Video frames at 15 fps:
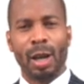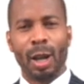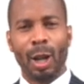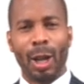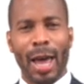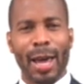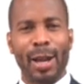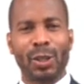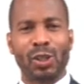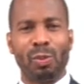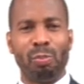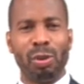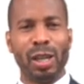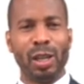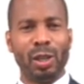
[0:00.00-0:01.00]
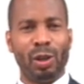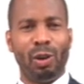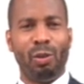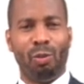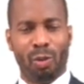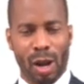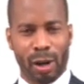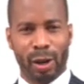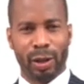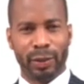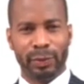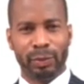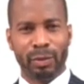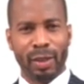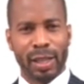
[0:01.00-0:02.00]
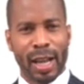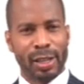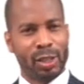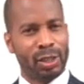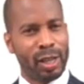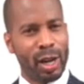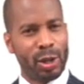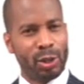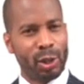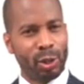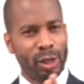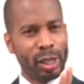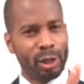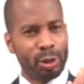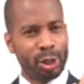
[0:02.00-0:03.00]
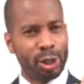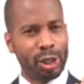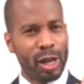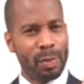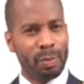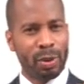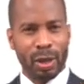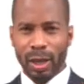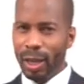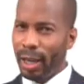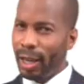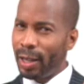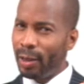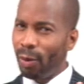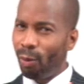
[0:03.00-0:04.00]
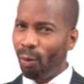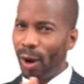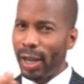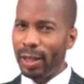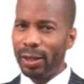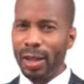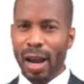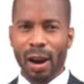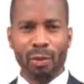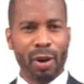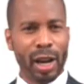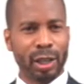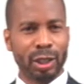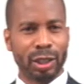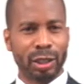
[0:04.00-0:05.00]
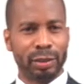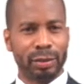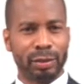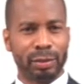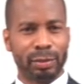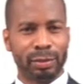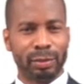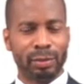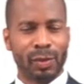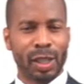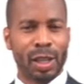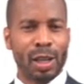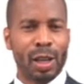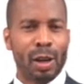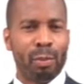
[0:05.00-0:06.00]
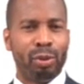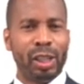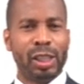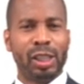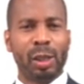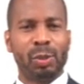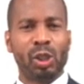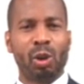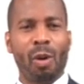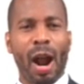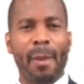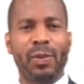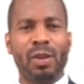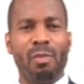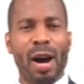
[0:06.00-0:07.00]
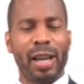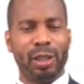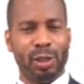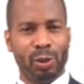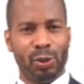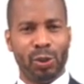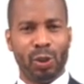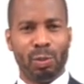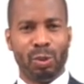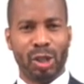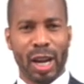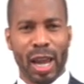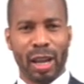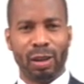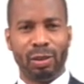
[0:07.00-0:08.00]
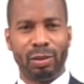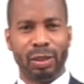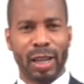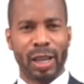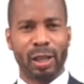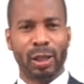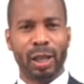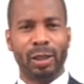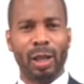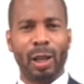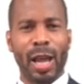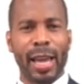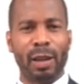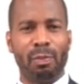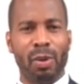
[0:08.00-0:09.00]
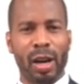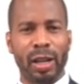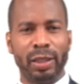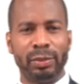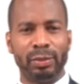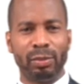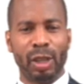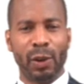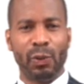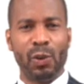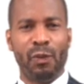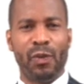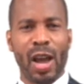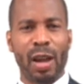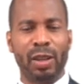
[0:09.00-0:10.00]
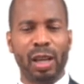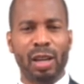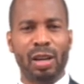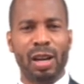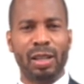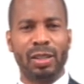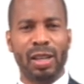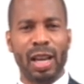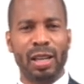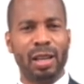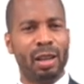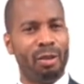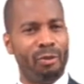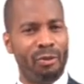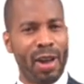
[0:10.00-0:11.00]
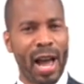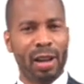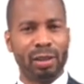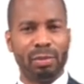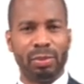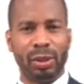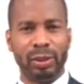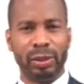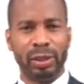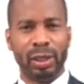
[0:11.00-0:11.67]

Let us be your rudder that steers your legal ship in the right direction. Please subscribe to my YouTube channel and click the like button if you found the content valuable.